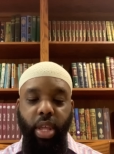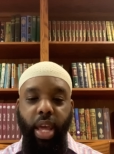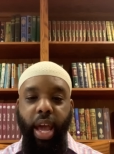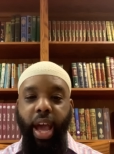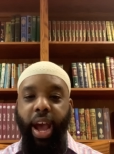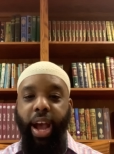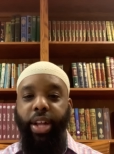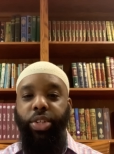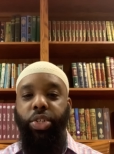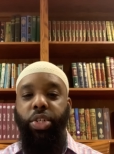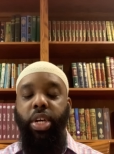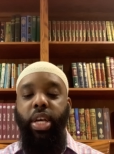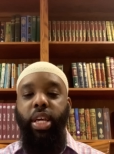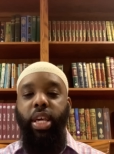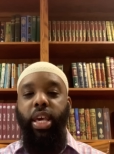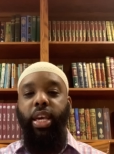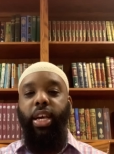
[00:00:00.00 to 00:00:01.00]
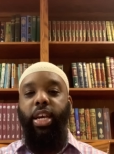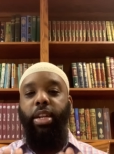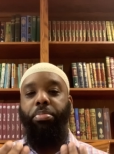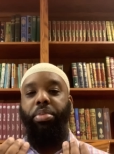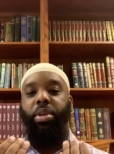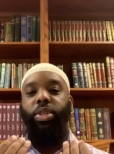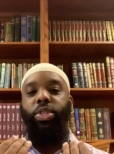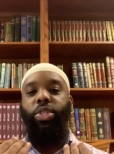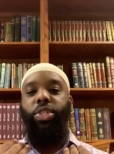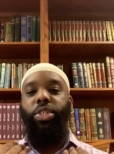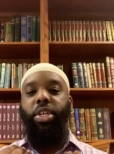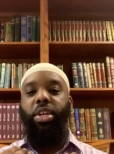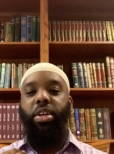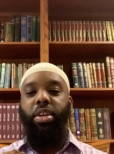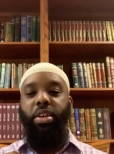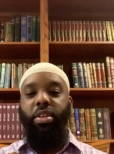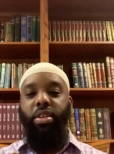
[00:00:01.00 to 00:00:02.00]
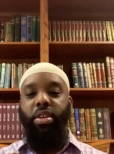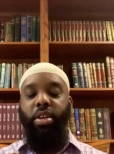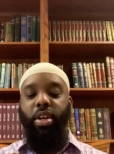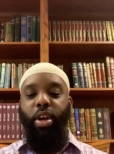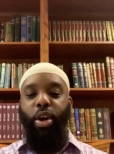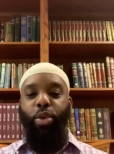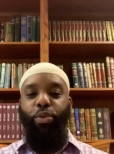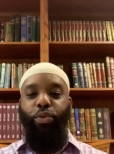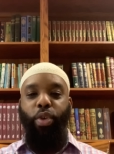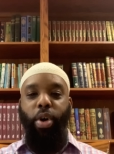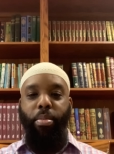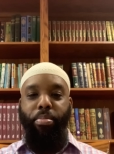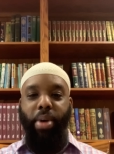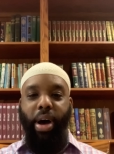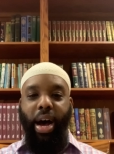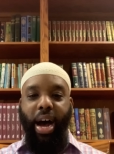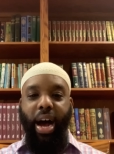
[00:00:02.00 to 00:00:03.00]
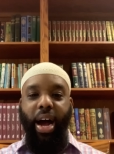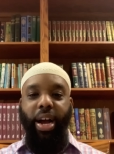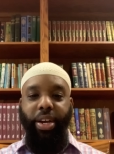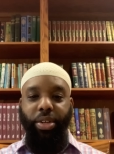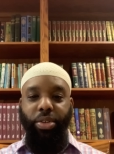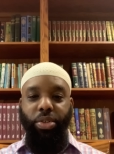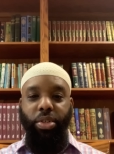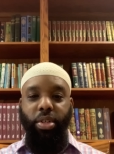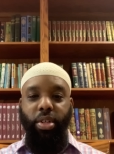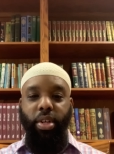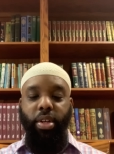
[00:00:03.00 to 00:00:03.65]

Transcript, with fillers: and it could be seen from behind,